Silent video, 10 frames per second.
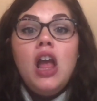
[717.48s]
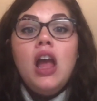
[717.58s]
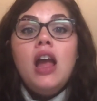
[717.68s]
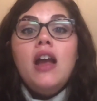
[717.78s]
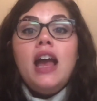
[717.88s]

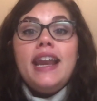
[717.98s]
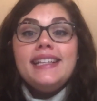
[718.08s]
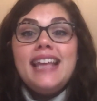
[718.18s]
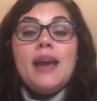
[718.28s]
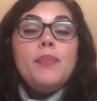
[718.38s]
An
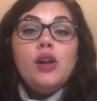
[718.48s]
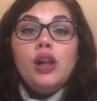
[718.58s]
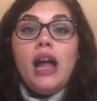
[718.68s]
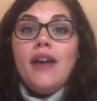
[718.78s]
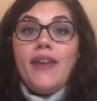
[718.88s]
example
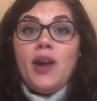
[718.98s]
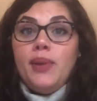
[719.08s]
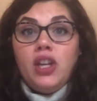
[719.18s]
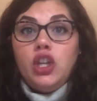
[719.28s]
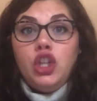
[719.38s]
of how we
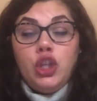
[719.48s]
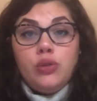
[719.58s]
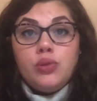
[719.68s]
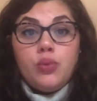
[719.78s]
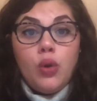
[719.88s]
can use
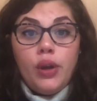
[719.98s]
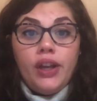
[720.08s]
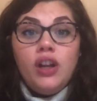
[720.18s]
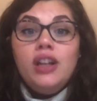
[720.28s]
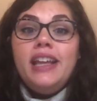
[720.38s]
royal
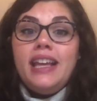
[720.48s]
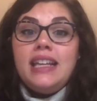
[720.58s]
is the